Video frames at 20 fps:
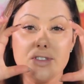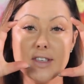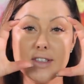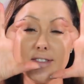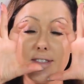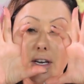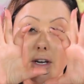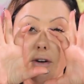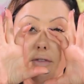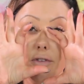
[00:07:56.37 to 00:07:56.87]
the
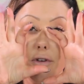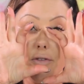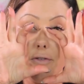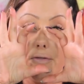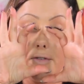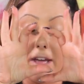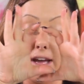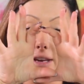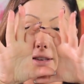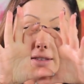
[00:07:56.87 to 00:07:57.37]
center of your
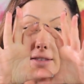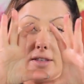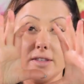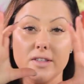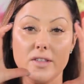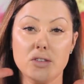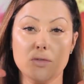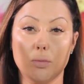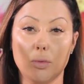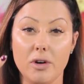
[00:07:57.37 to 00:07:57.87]
face
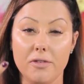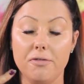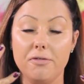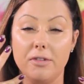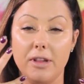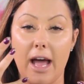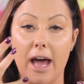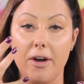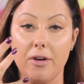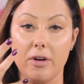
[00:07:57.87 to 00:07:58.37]
because it's more
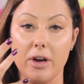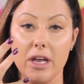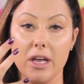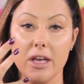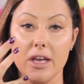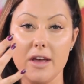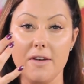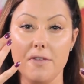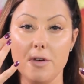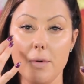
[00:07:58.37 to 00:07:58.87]

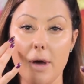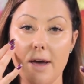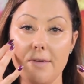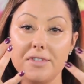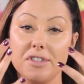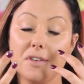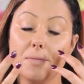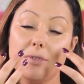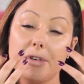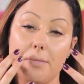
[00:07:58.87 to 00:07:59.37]
flattering if you
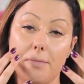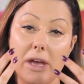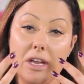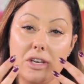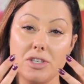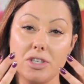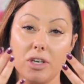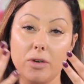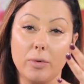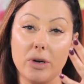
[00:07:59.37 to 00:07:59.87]
have some
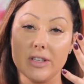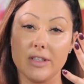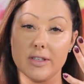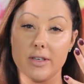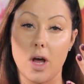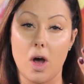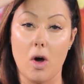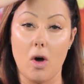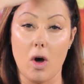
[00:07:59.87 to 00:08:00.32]
dimension where it's not